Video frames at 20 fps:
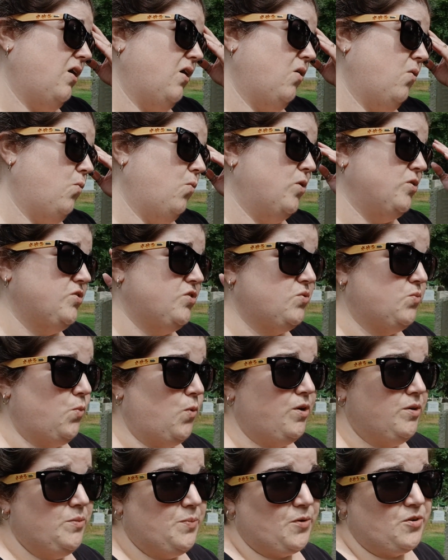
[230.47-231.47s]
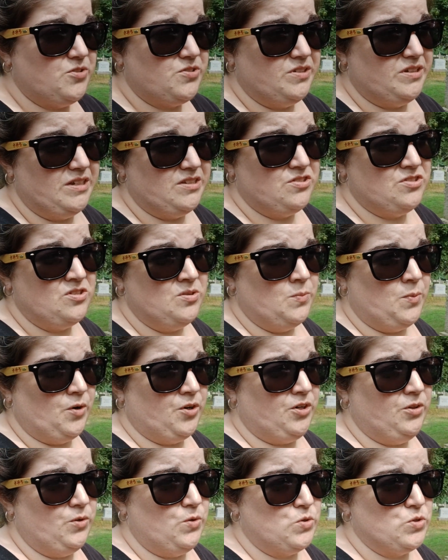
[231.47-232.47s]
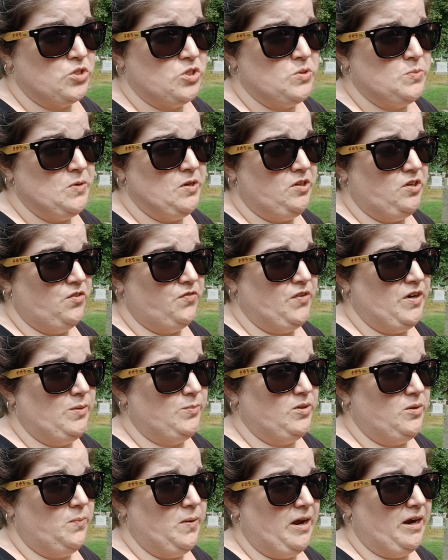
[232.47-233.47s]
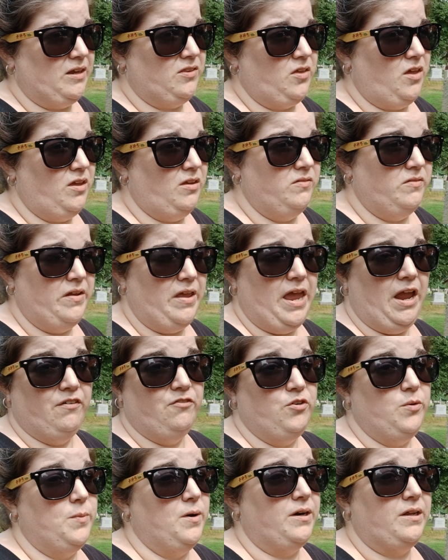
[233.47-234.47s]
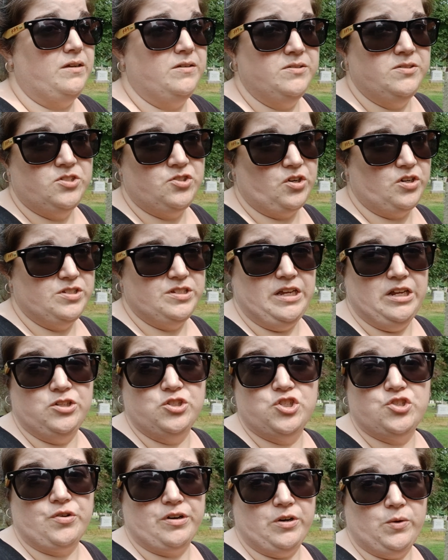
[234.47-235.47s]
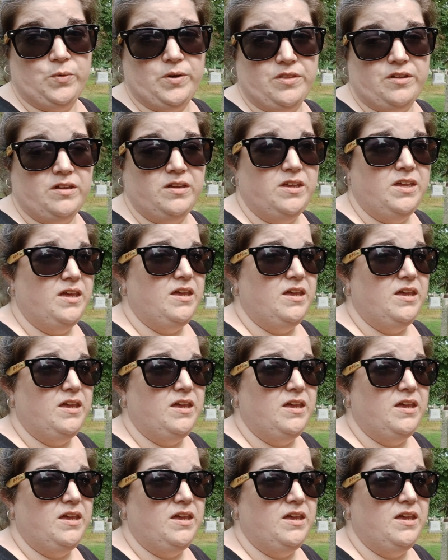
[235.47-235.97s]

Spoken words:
once one person gets tuberculosis in your family back then, everybody starts getting stricken with it.